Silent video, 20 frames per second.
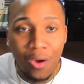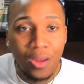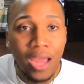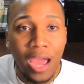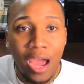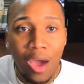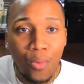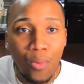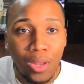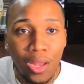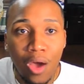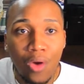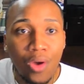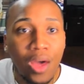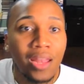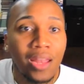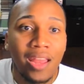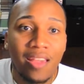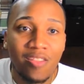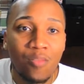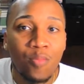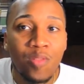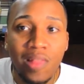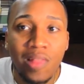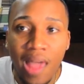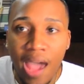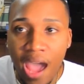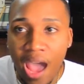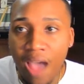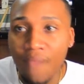an hour long unless it was
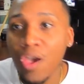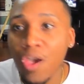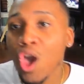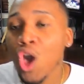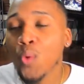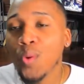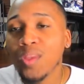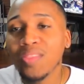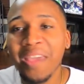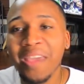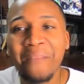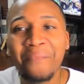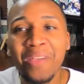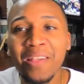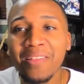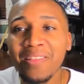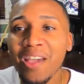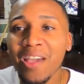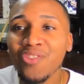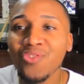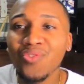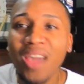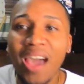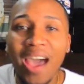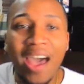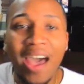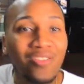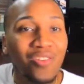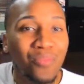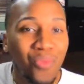live. With that being said, you
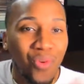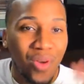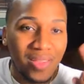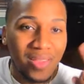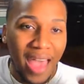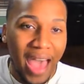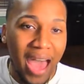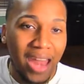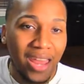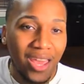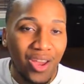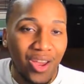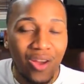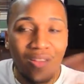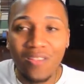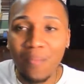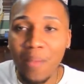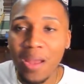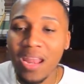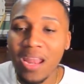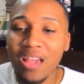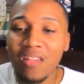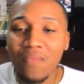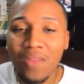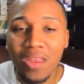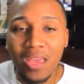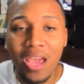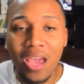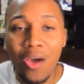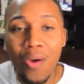guys, your boy's out of here. Until my next
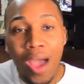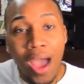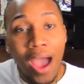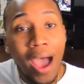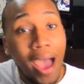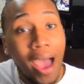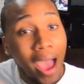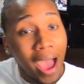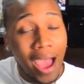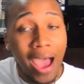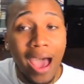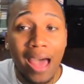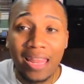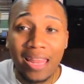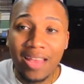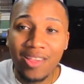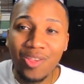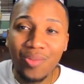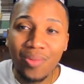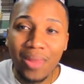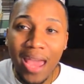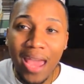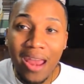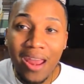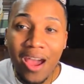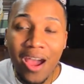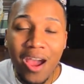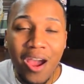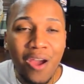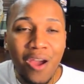video, I'll holler at you
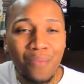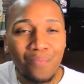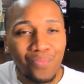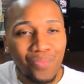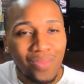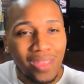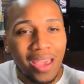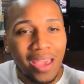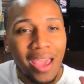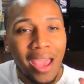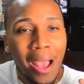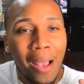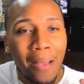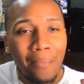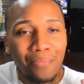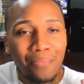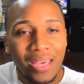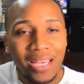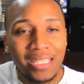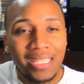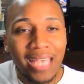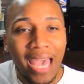later. Peace